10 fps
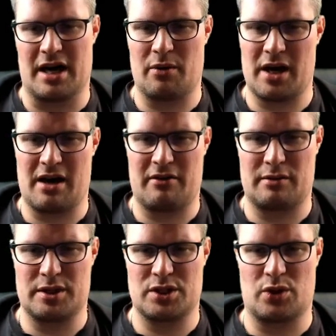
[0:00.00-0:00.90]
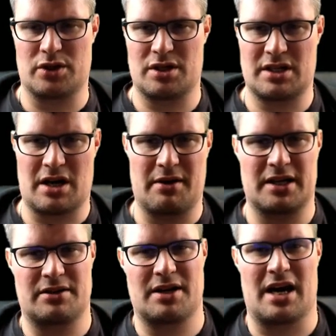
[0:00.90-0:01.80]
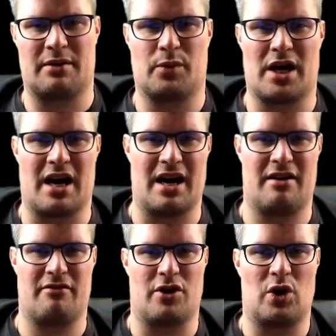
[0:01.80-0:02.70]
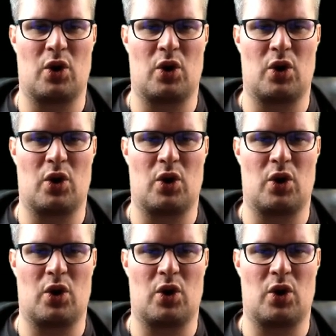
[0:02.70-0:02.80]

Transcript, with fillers: Now we have our sources directory and we have